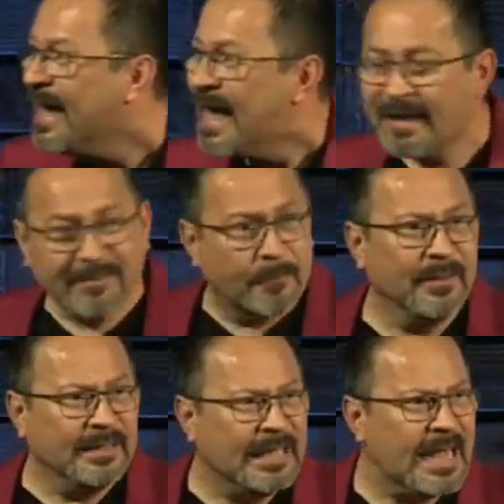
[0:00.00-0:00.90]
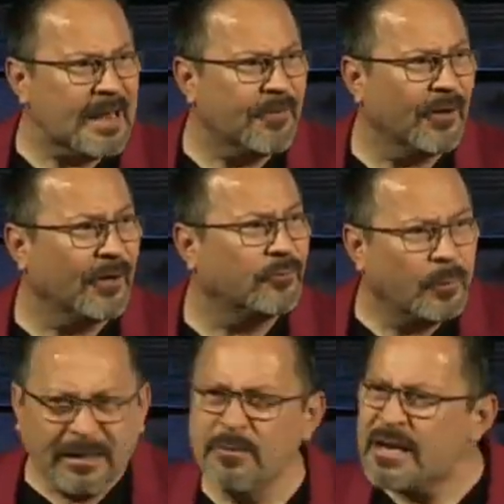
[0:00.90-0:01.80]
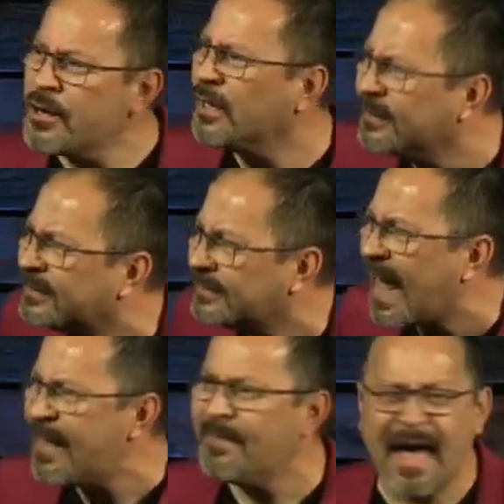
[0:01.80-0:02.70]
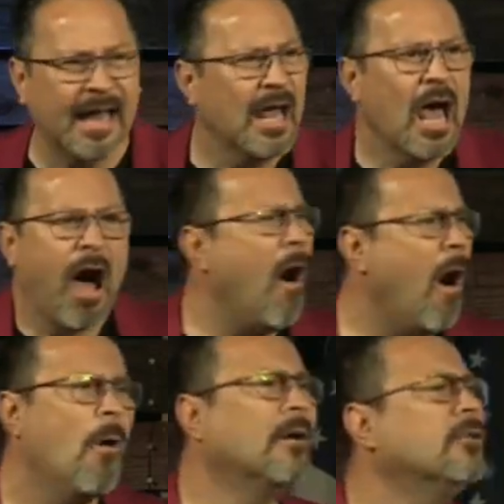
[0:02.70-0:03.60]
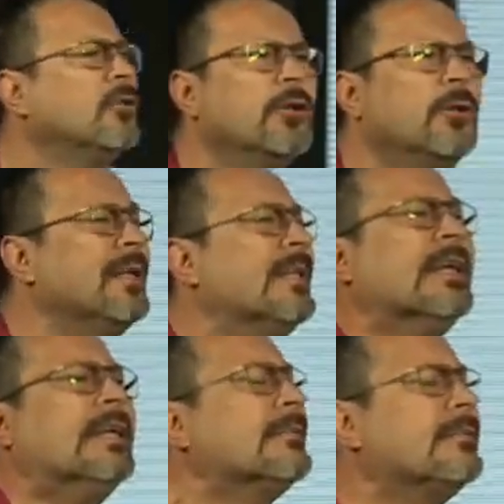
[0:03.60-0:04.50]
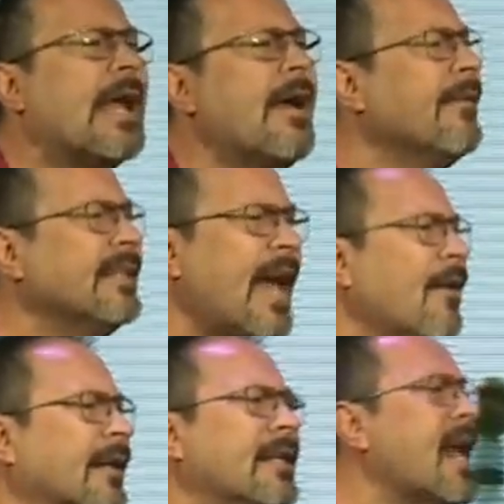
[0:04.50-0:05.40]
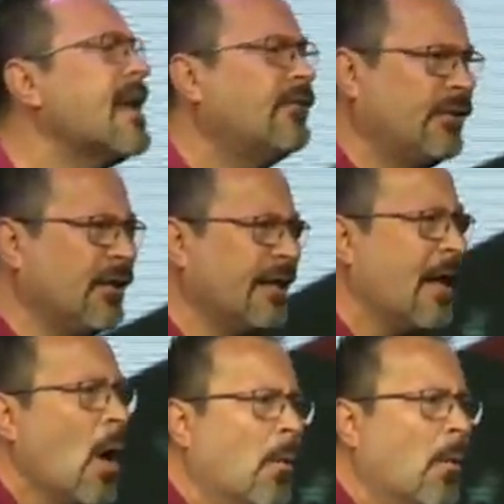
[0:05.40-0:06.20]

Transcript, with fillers: And as a believers, we need to understand that all we're doing is tearing down a nation